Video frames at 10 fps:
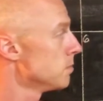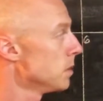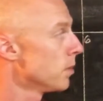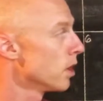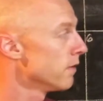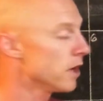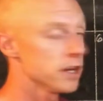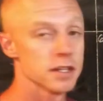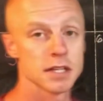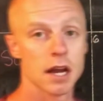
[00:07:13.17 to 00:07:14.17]
people are very
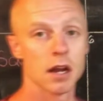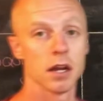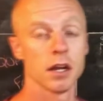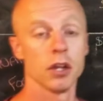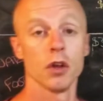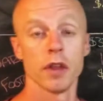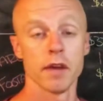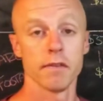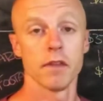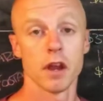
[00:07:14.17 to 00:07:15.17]

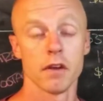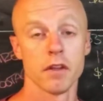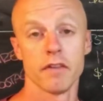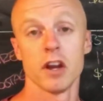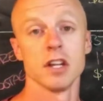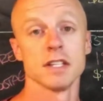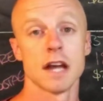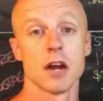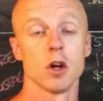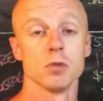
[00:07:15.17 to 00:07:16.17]
they're very
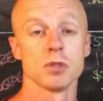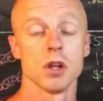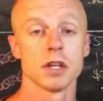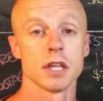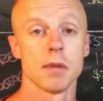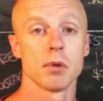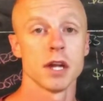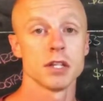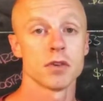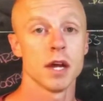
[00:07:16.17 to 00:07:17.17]
desired homes. So long as they are
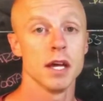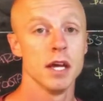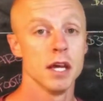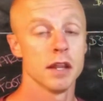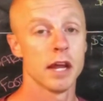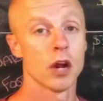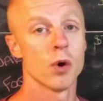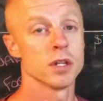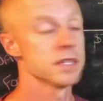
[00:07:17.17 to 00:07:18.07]
priced right, they are going to